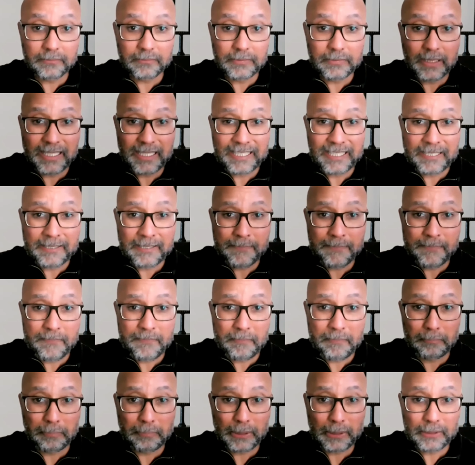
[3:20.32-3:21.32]

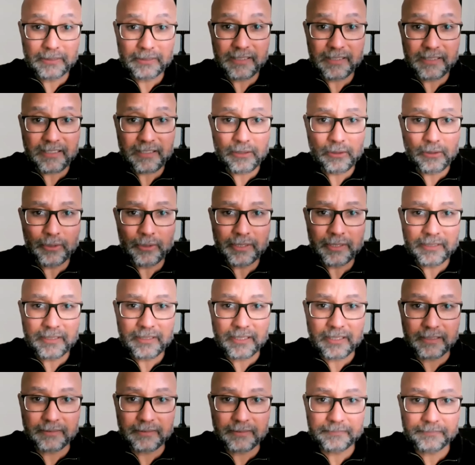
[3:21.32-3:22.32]
build this
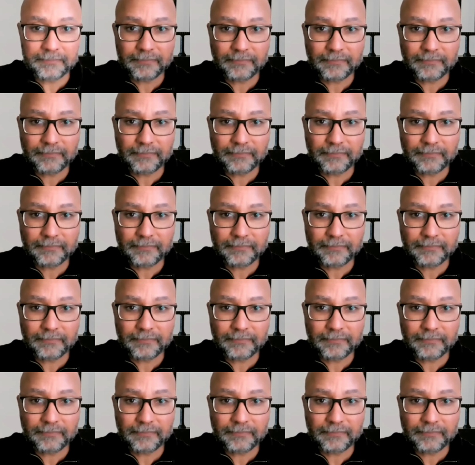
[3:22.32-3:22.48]
loyalty.